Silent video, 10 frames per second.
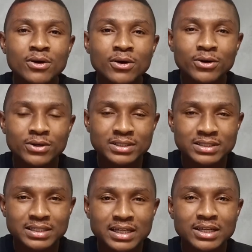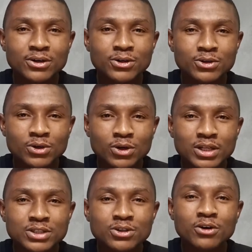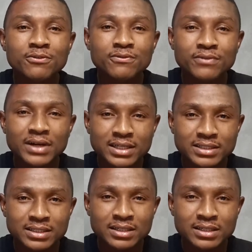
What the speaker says: understanding or knowledge or effect